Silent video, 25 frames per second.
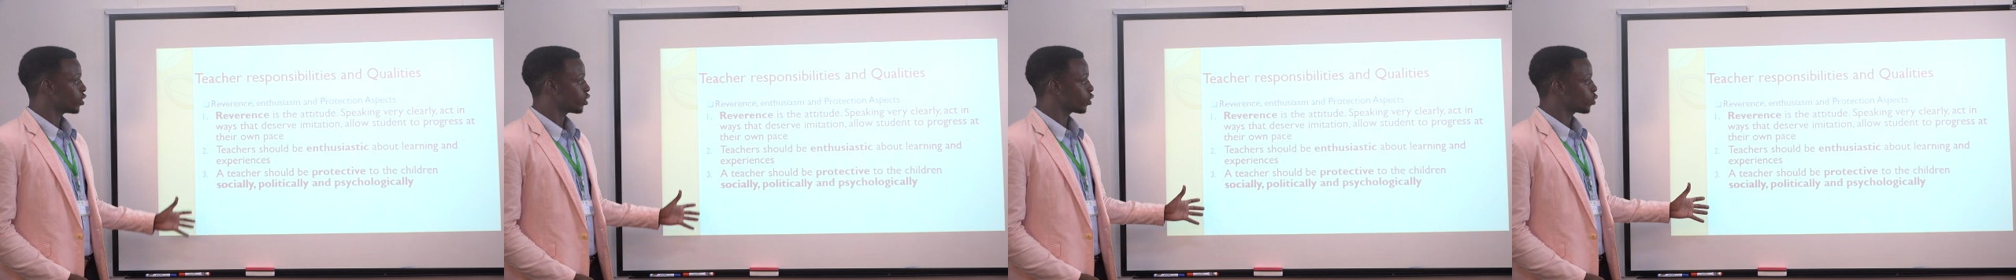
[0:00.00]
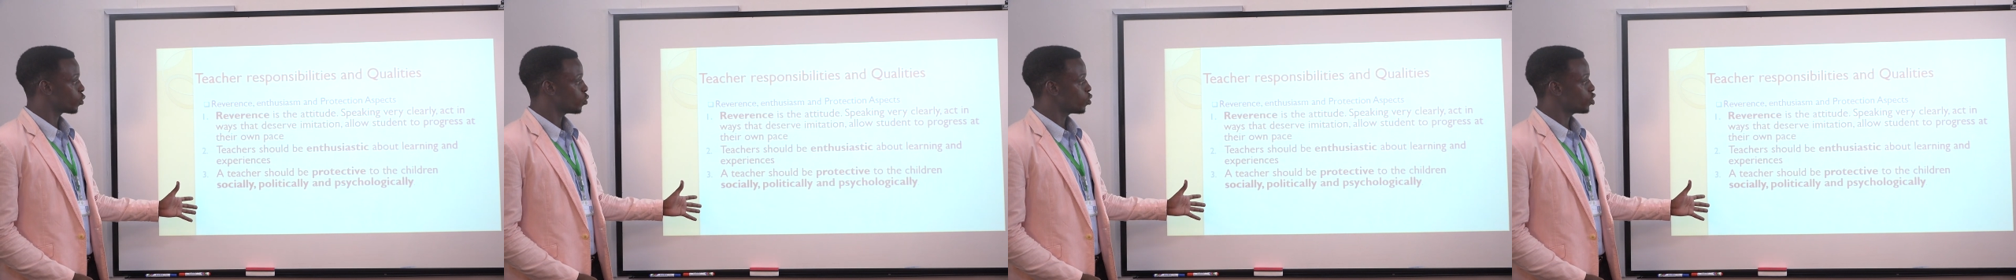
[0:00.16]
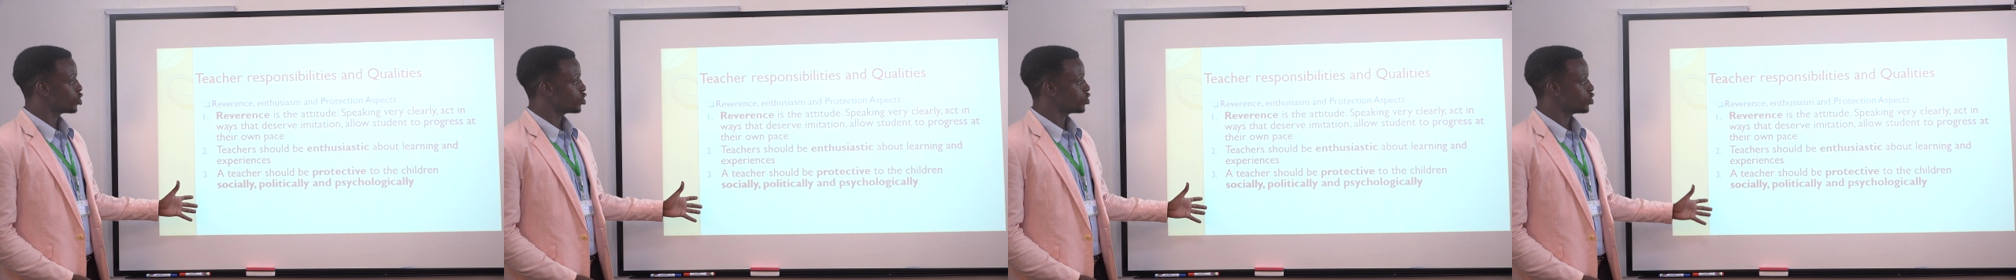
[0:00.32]

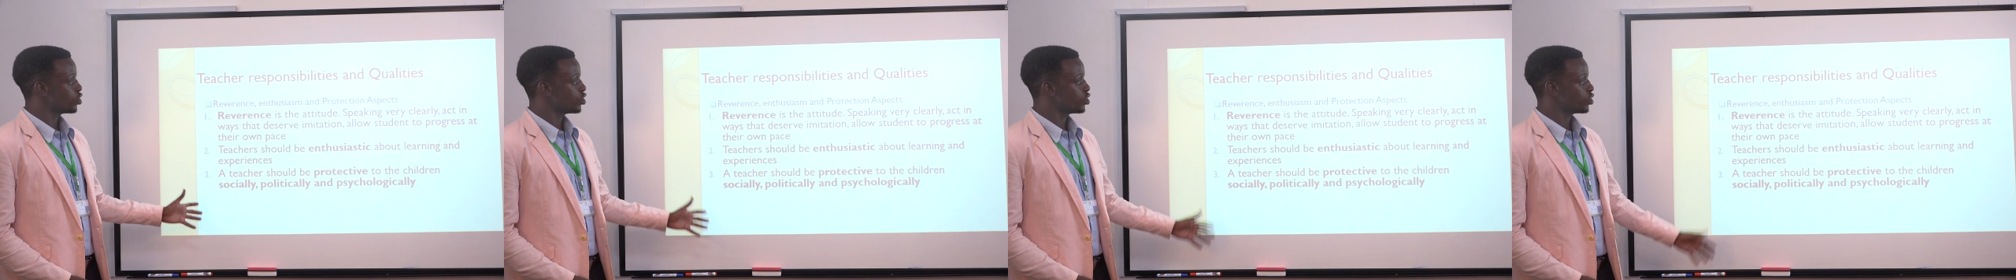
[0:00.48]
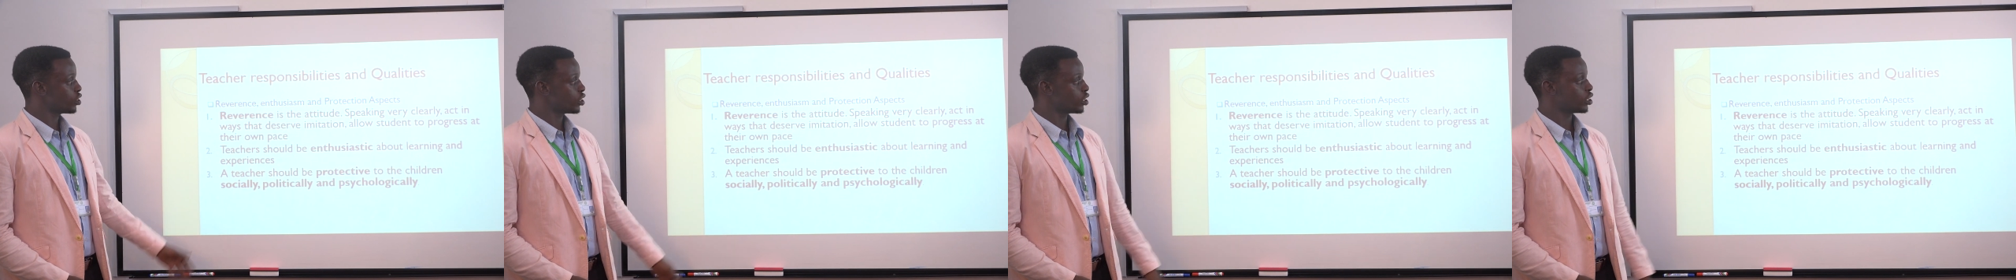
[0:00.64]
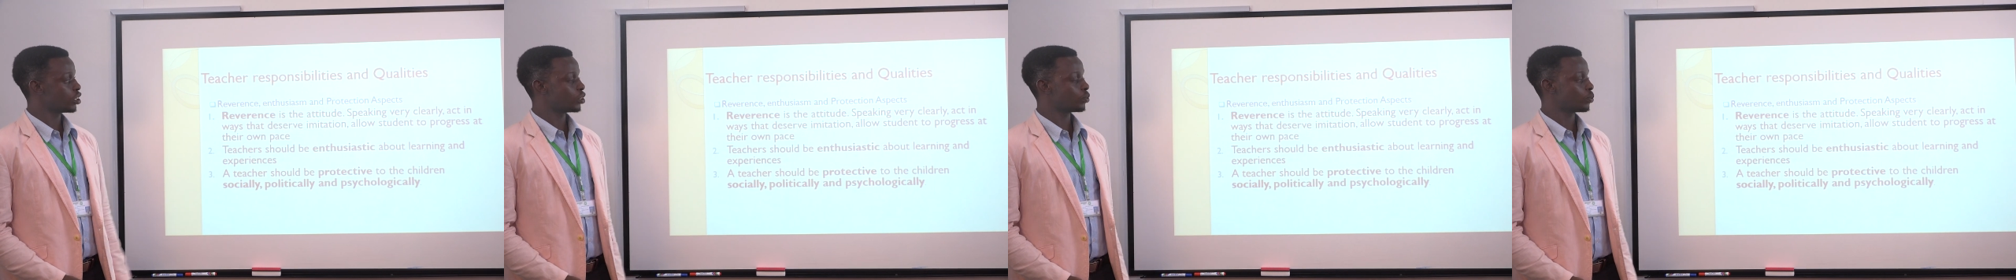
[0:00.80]
qualities
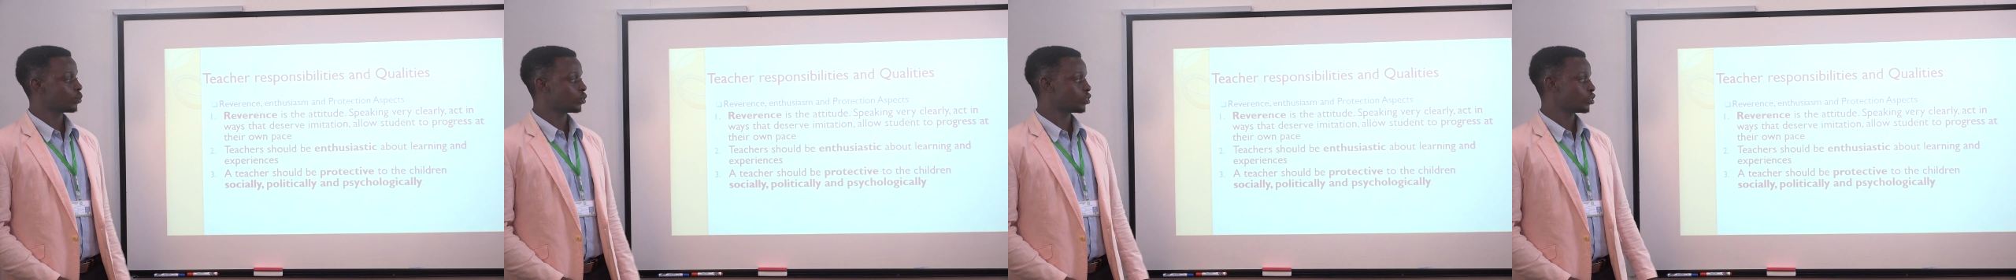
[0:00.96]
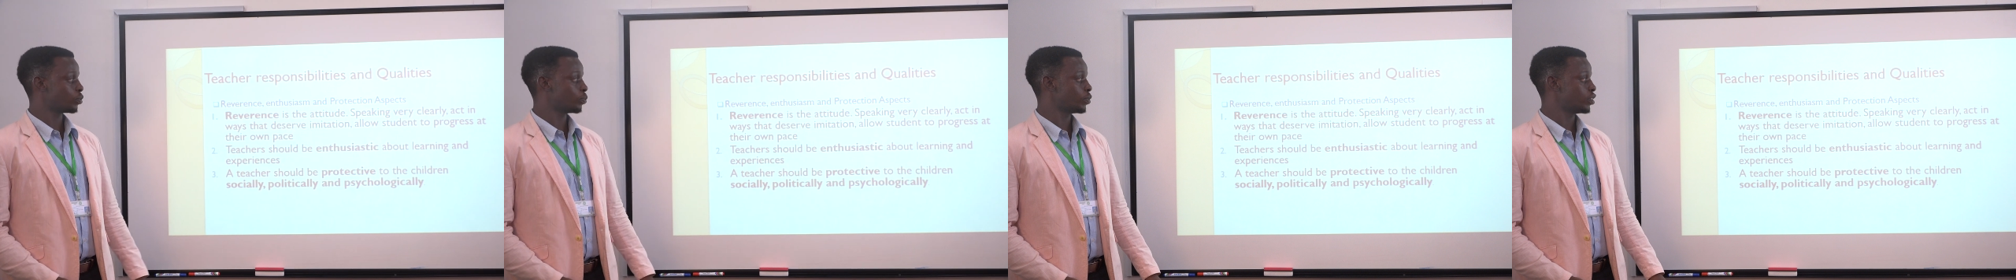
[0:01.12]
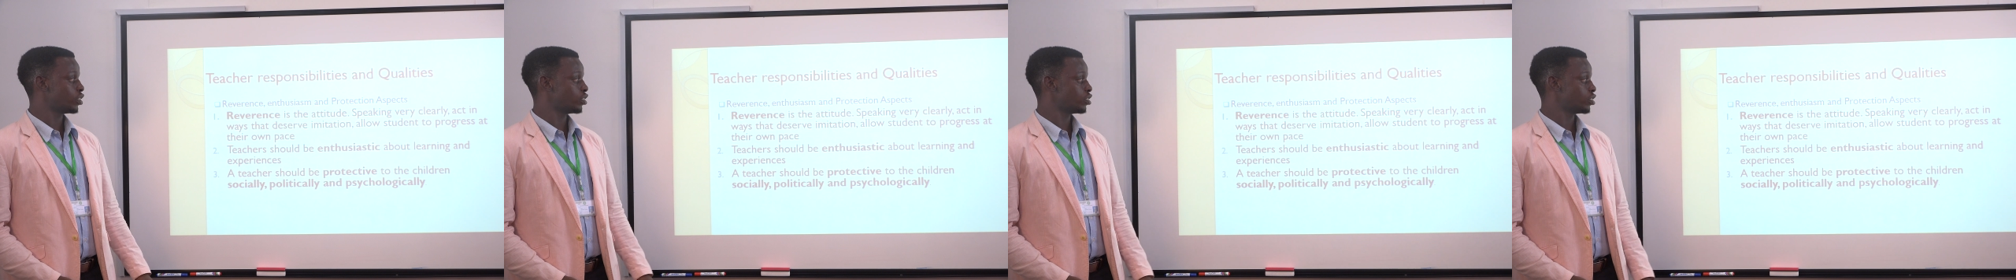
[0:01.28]
and
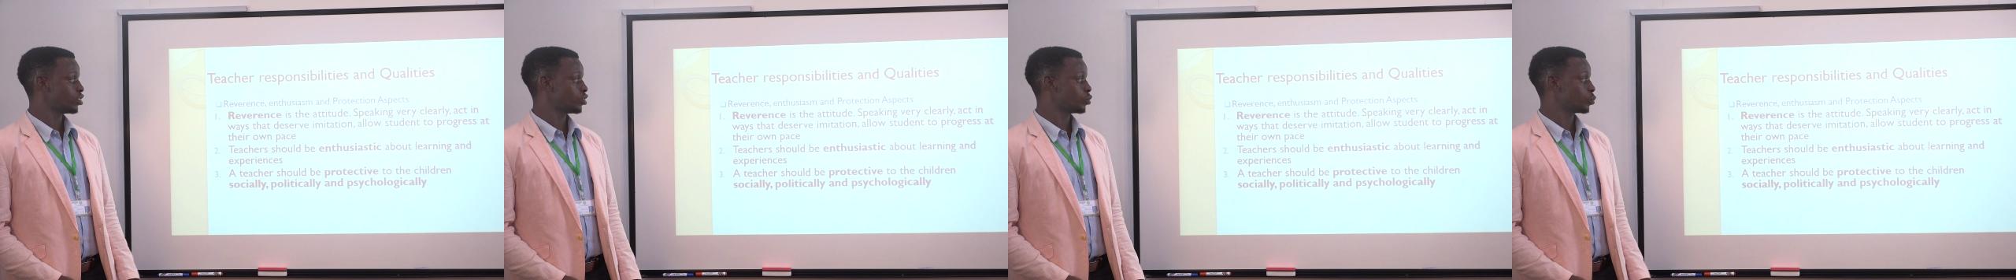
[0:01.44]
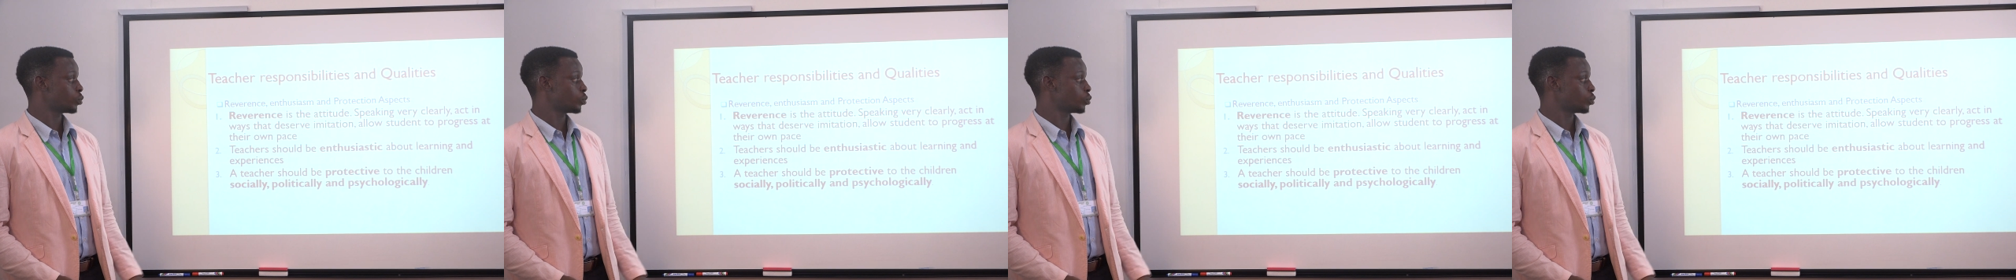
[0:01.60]
responsibilities,